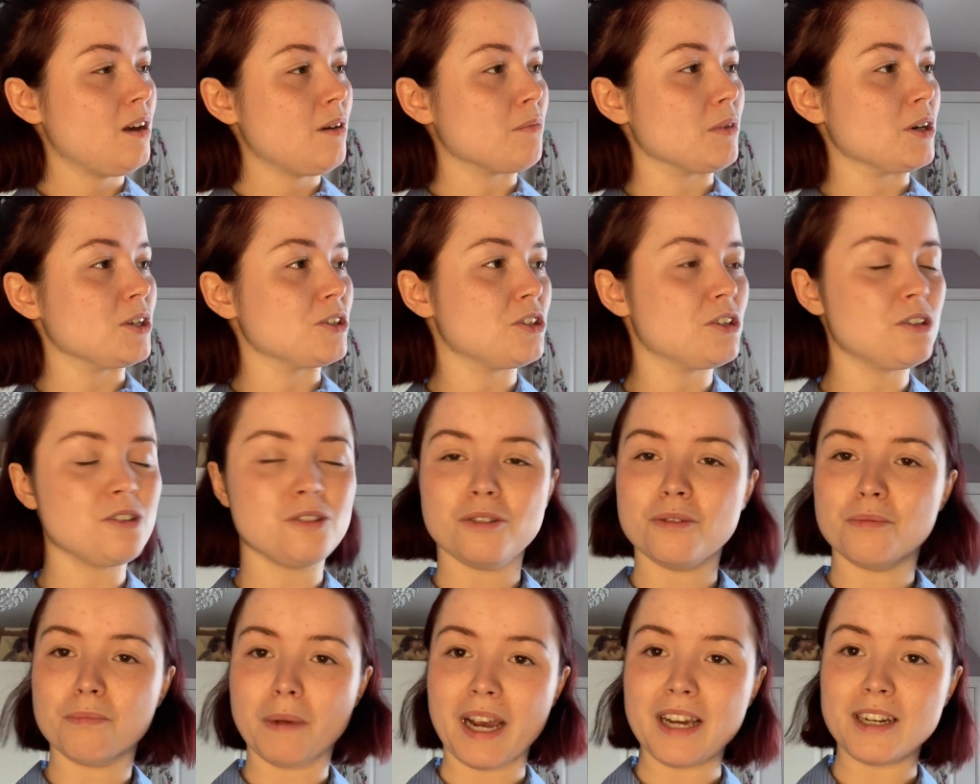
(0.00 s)
my
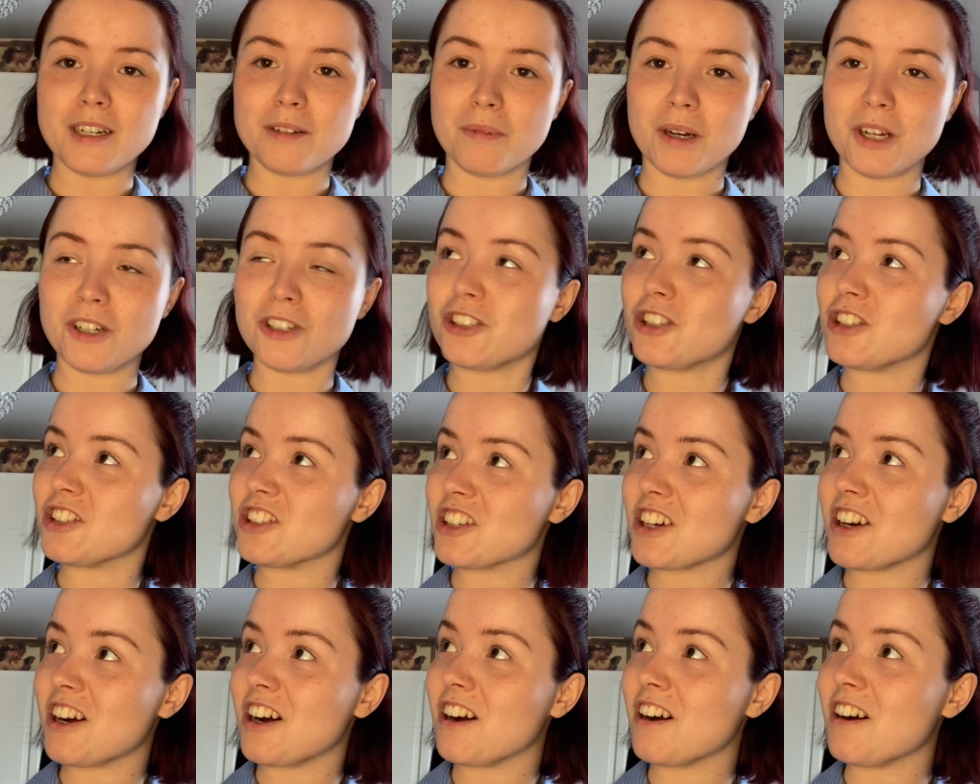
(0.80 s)
two main emotions
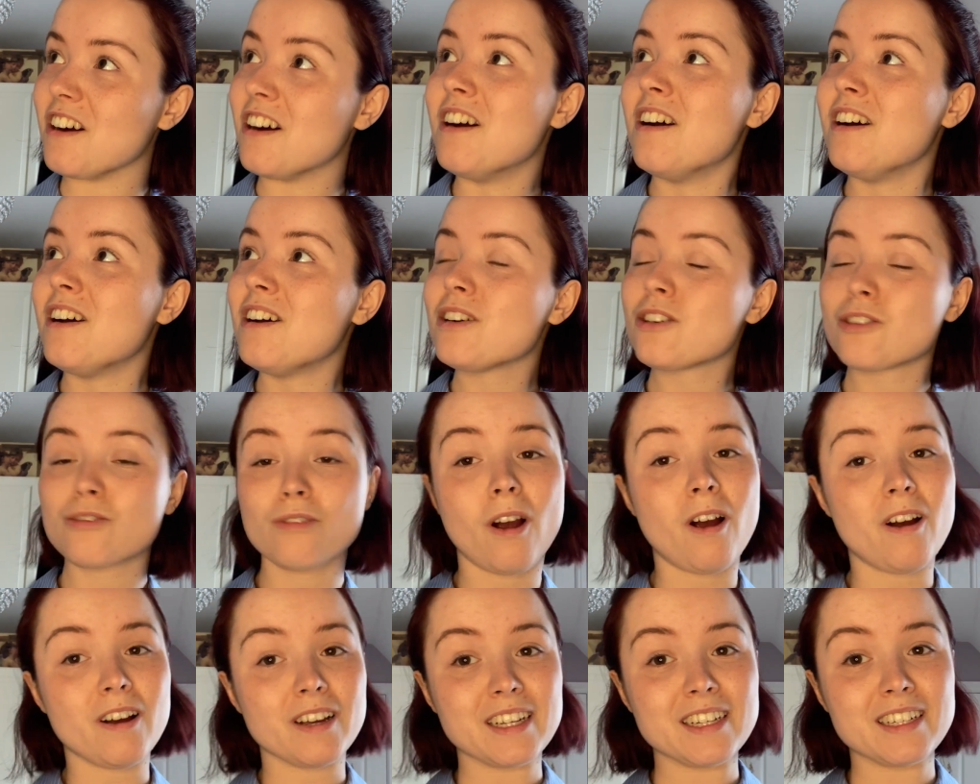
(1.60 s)
are
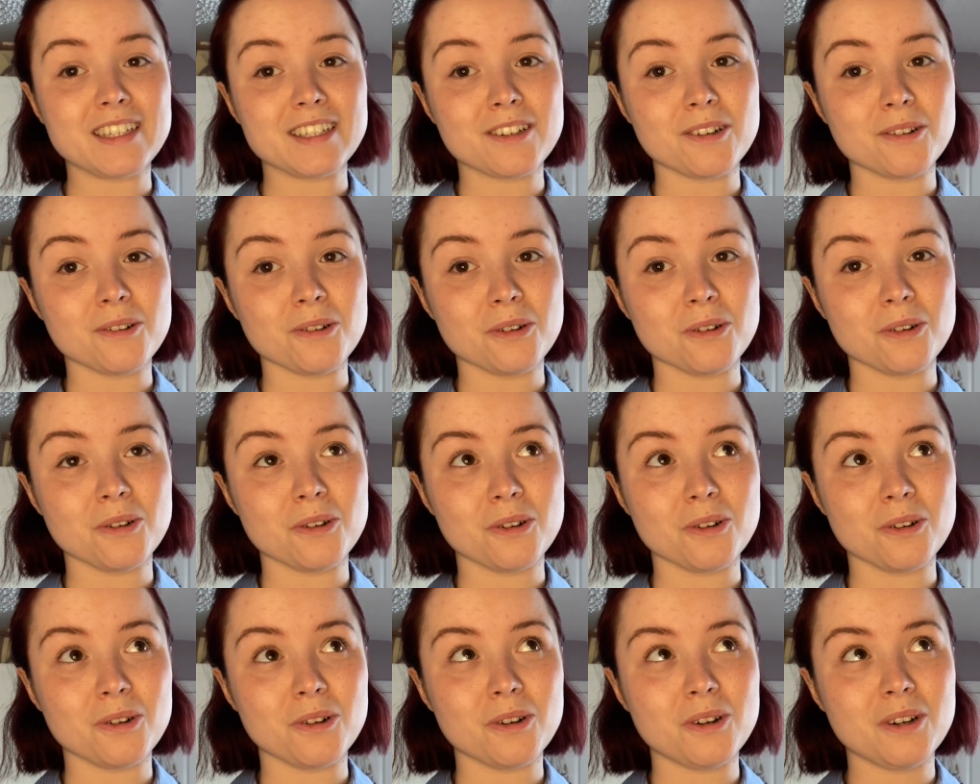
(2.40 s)
crying
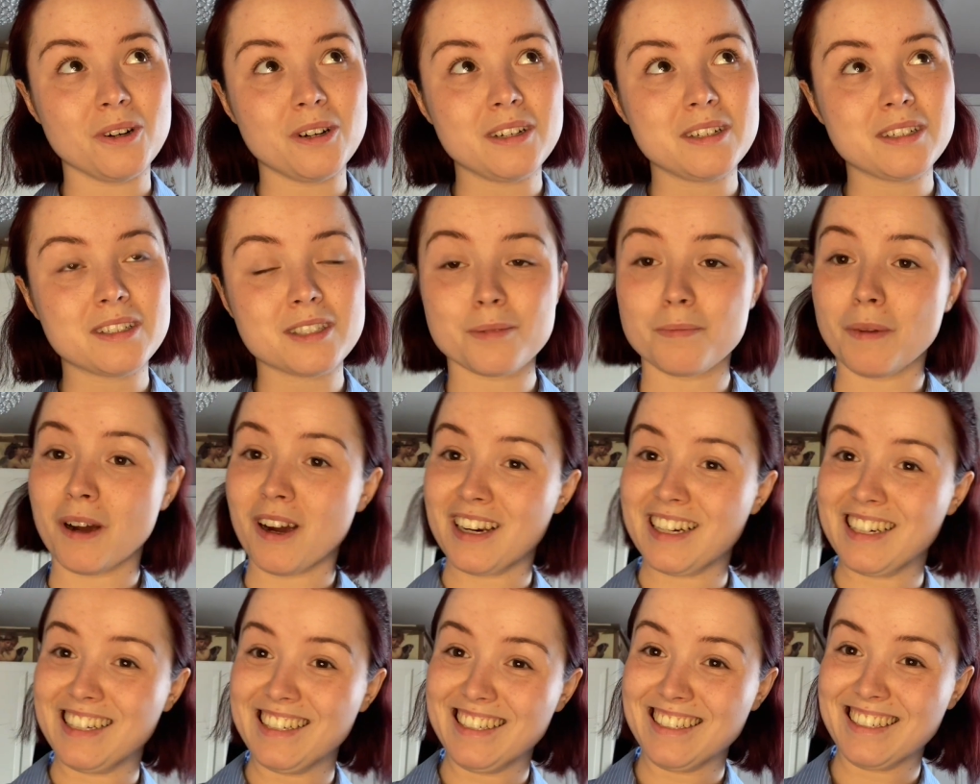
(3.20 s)
or
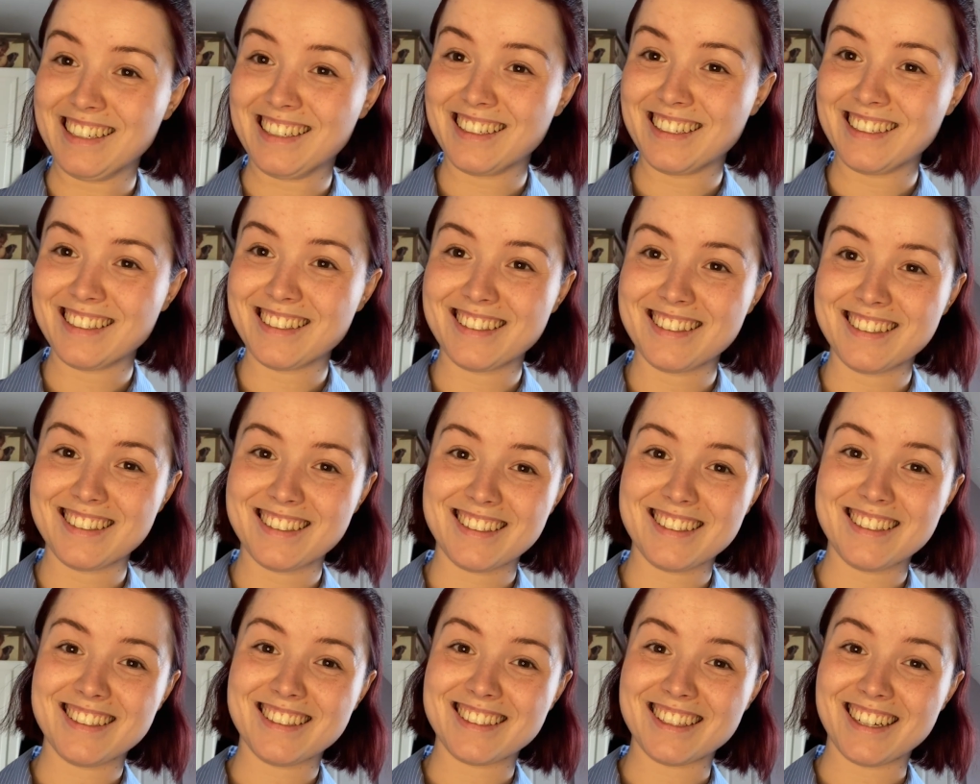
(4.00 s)
smiling.
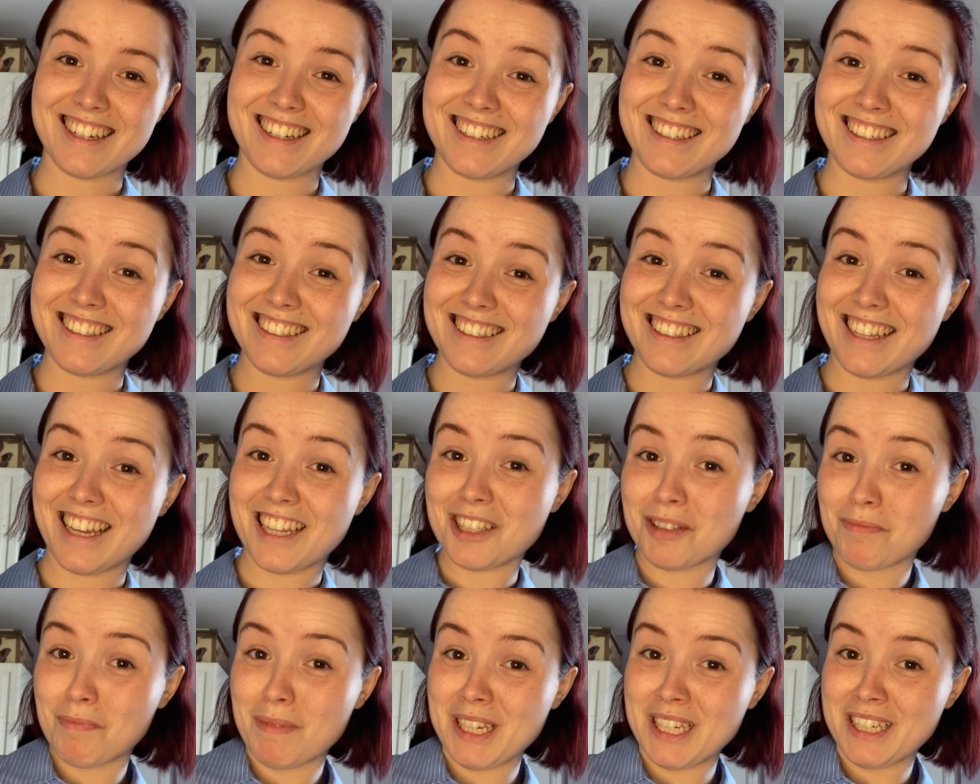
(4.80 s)
So
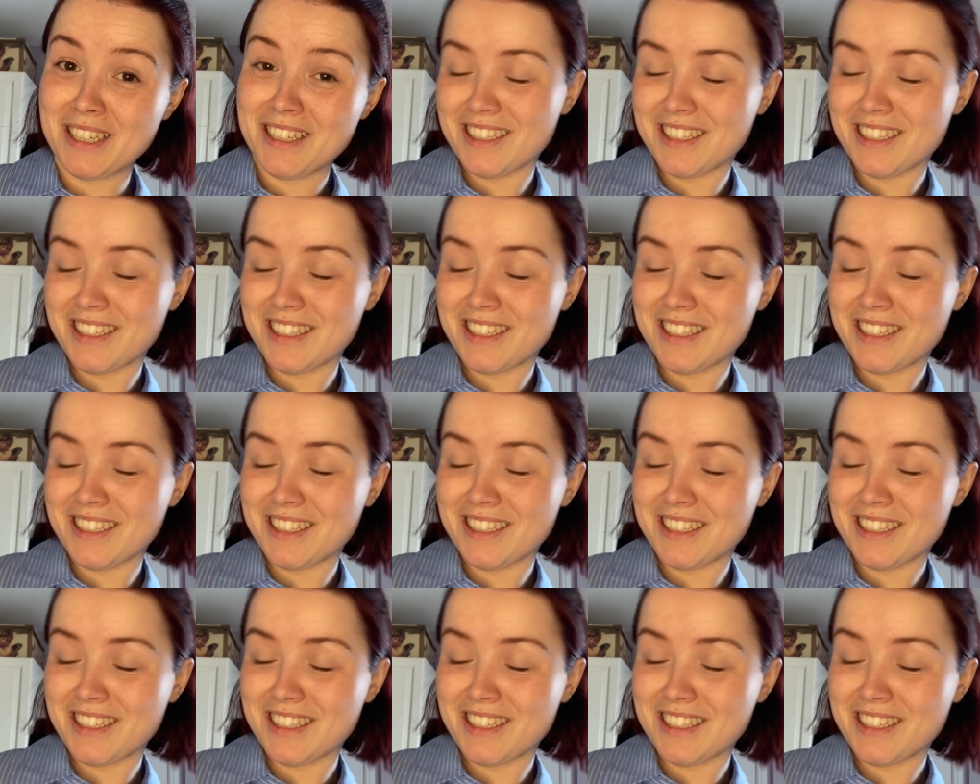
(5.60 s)
that's me.